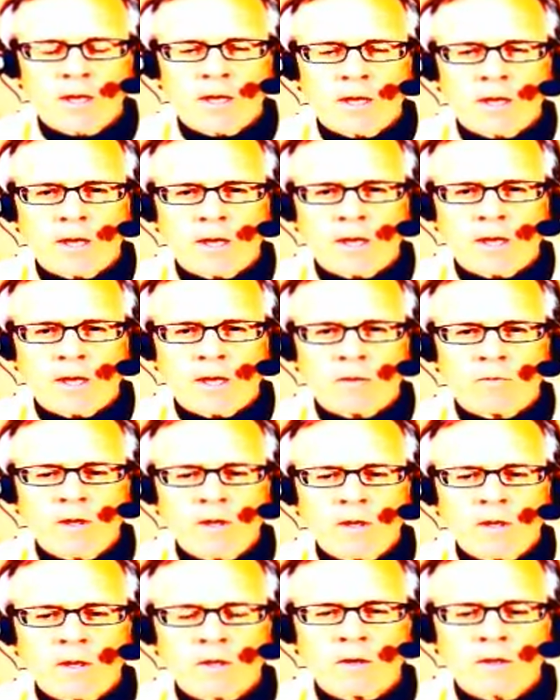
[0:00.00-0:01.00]
And
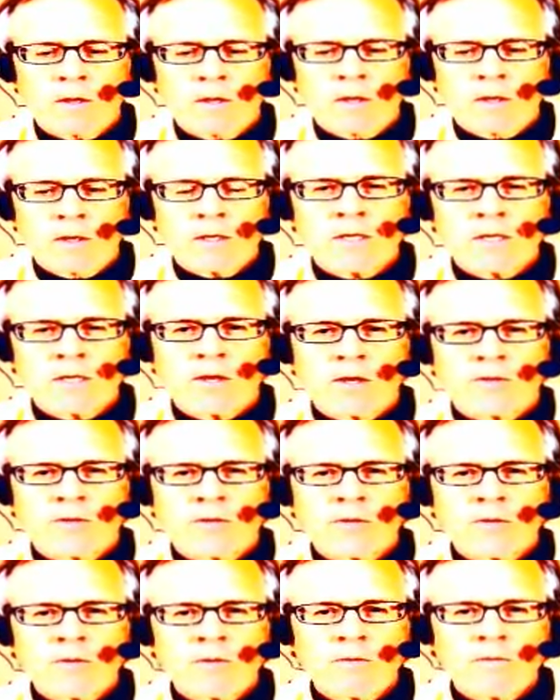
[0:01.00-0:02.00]
this is the
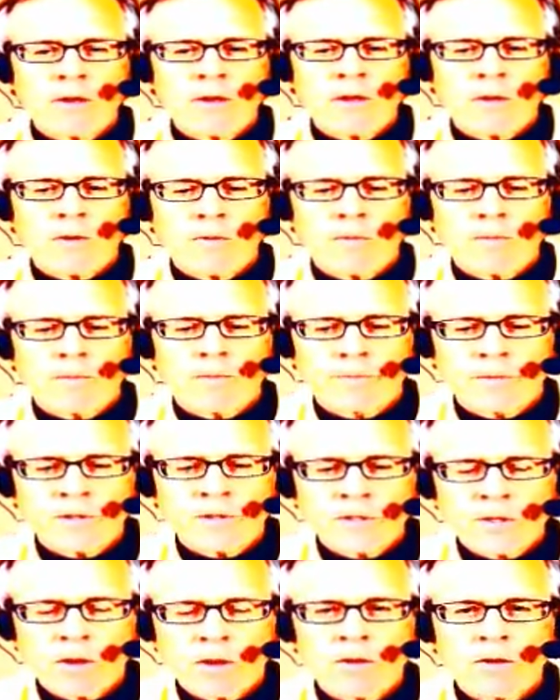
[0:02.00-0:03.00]
third video. We
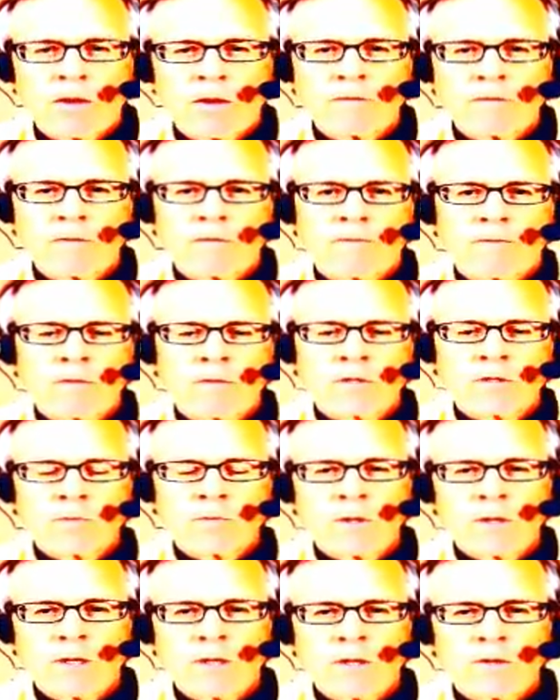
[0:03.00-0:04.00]
started out, the first one
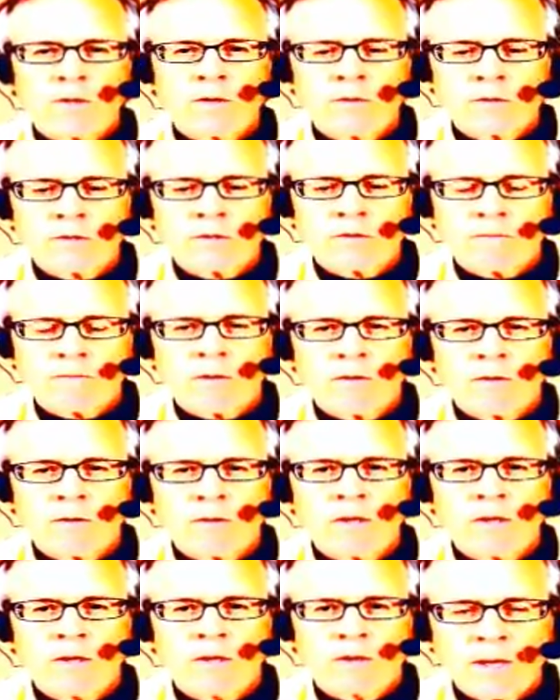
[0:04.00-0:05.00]
introduced a very
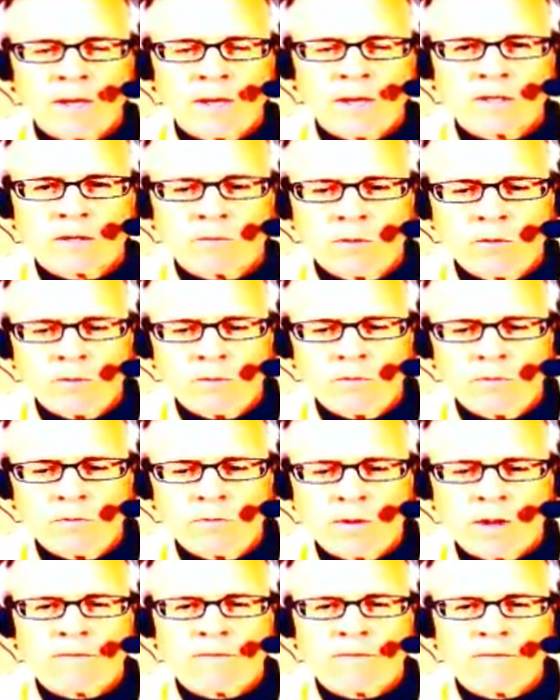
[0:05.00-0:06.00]
basic root
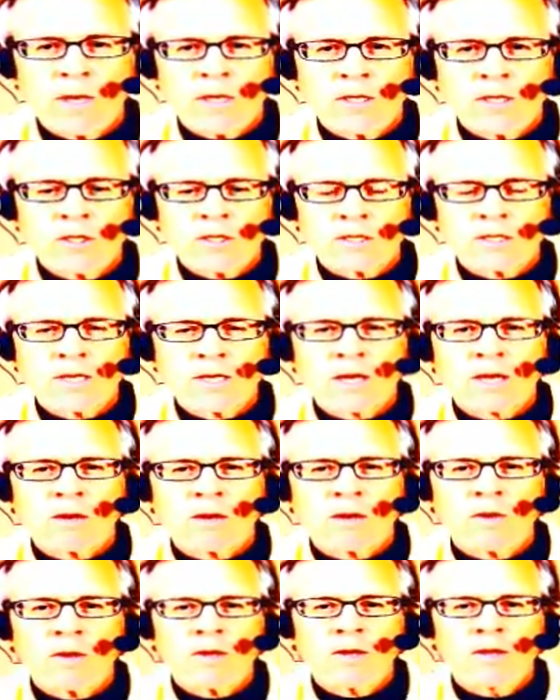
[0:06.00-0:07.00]
affirmation. The
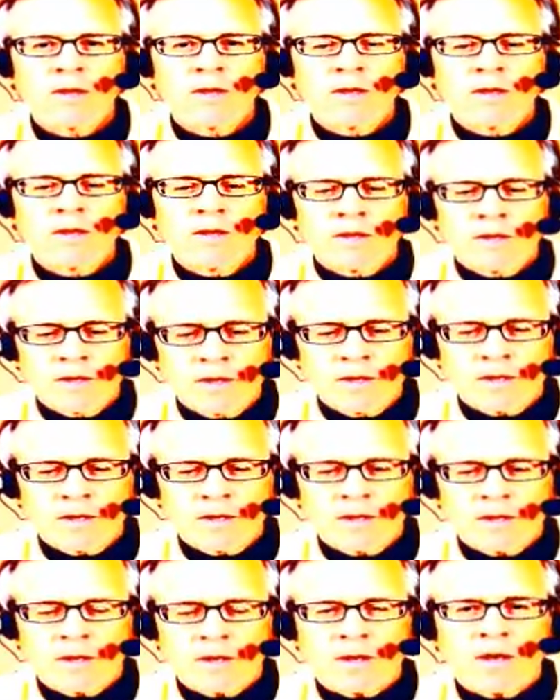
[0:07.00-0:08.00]
second one
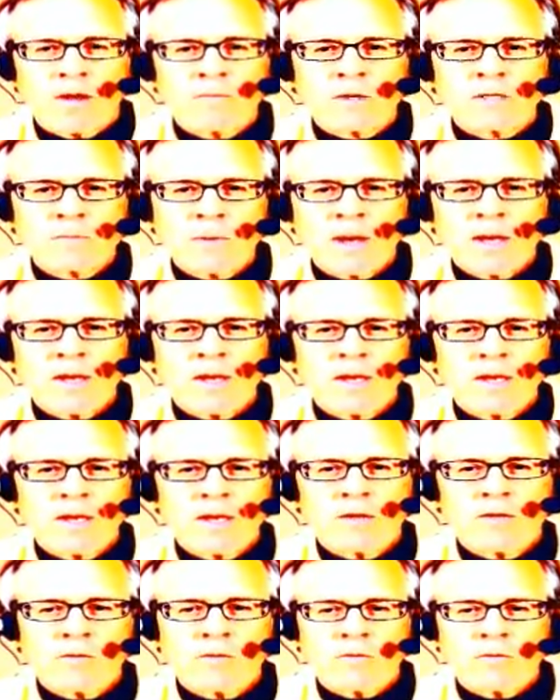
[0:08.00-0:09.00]
helped expand it
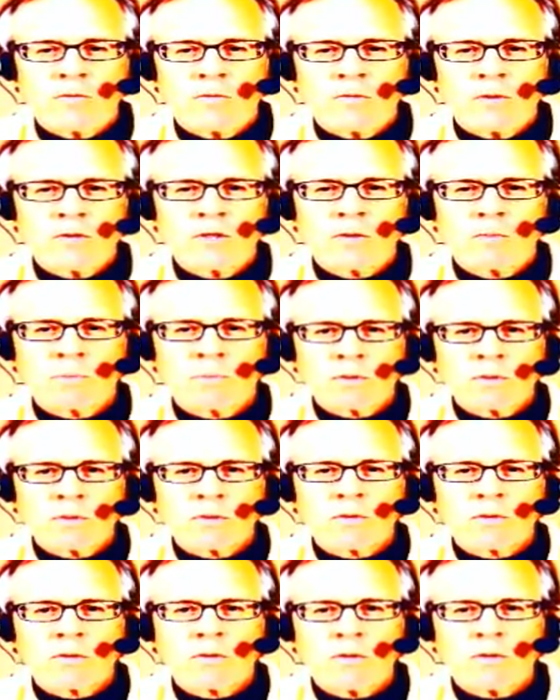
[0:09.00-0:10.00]
into using
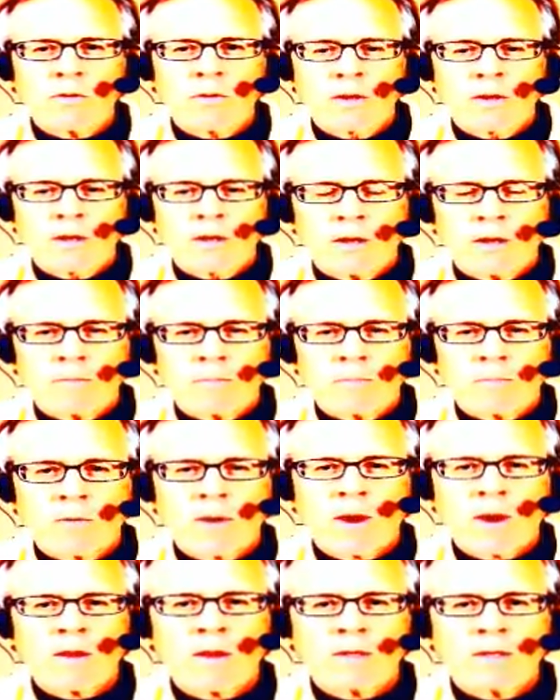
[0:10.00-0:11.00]

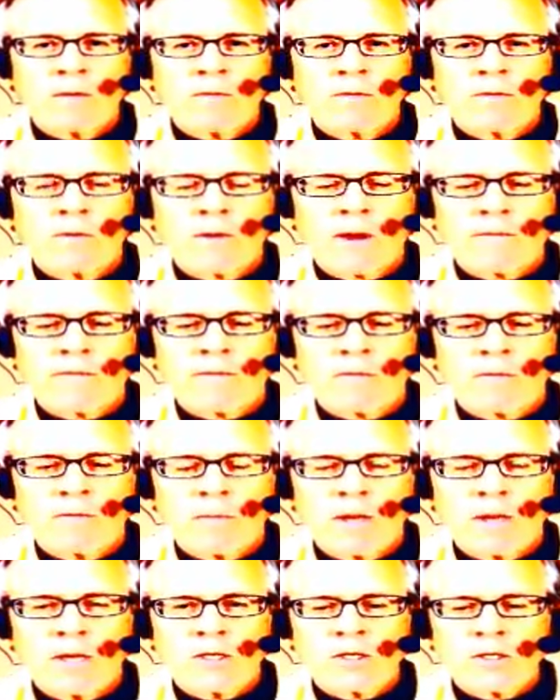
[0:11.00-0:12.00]
plurality with your
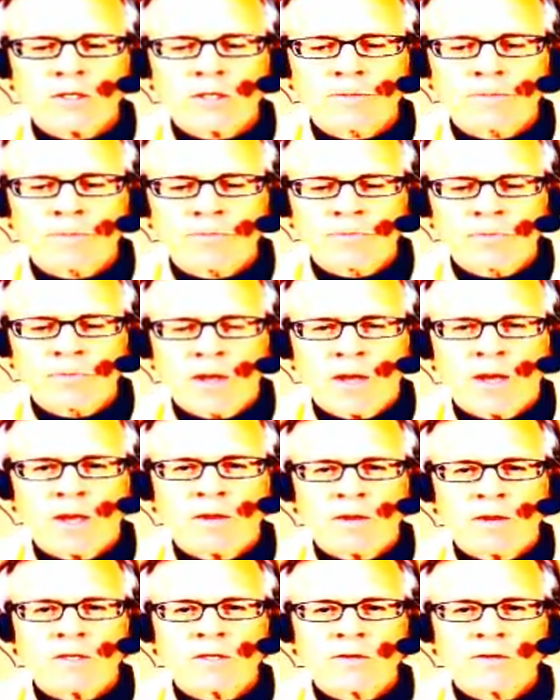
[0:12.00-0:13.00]
affirmations.
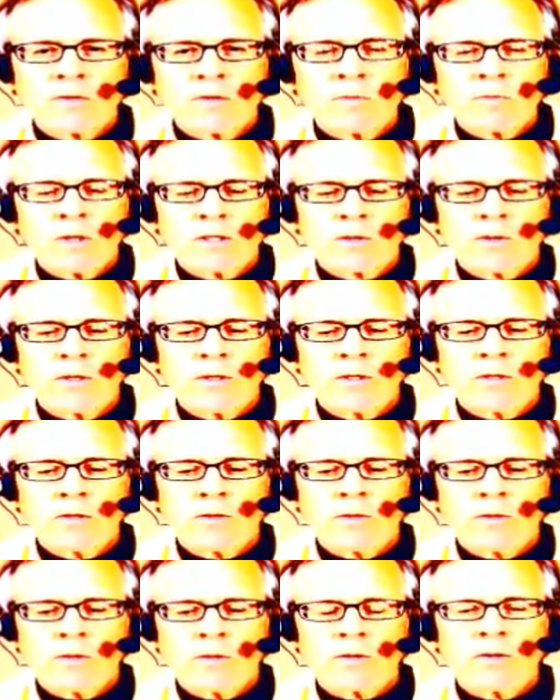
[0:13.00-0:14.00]
And this third one is going
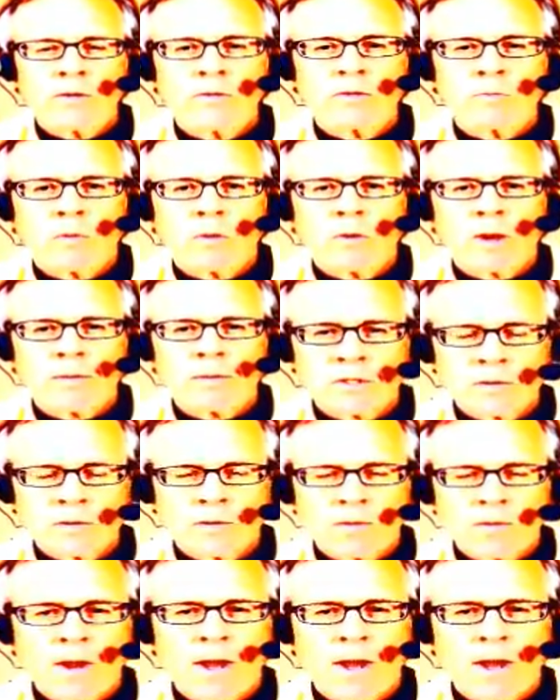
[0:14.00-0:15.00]
to introduce more
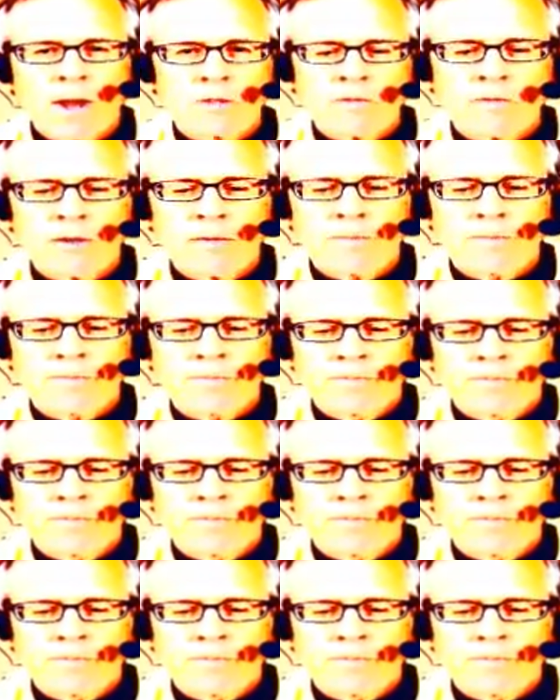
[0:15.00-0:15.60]
abstract use of it.